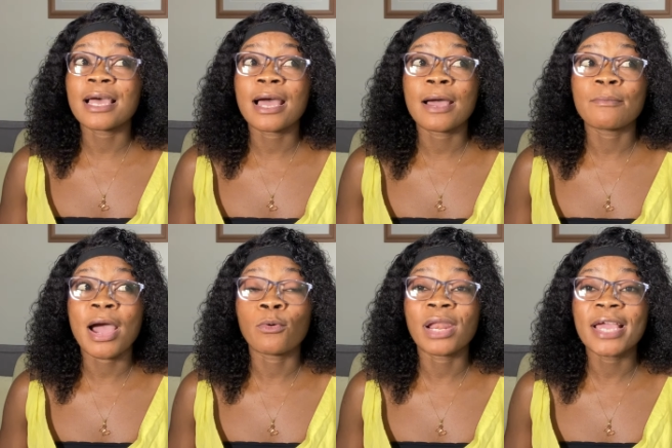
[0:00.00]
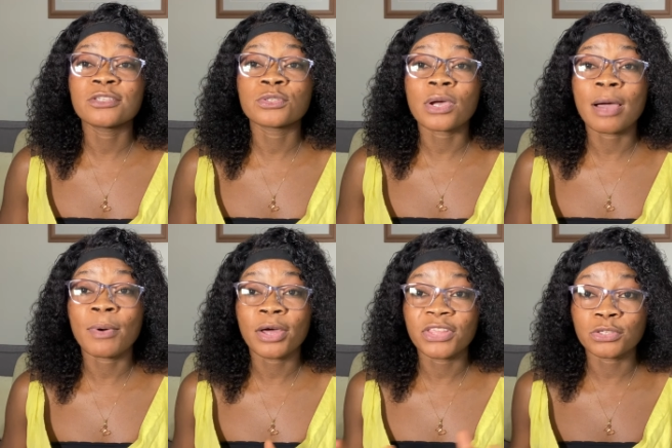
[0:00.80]
I would like to talk
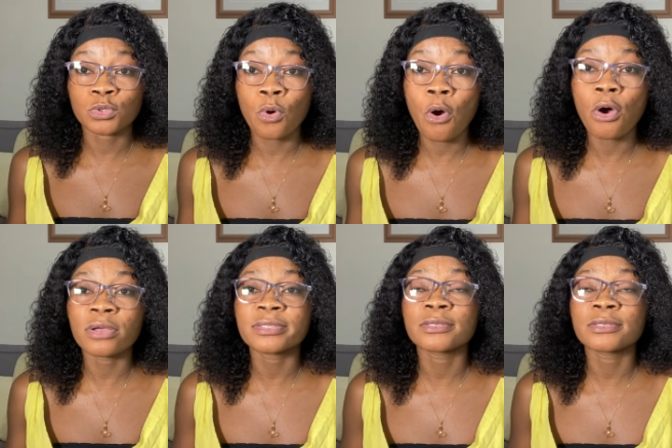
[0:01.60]
about the scores.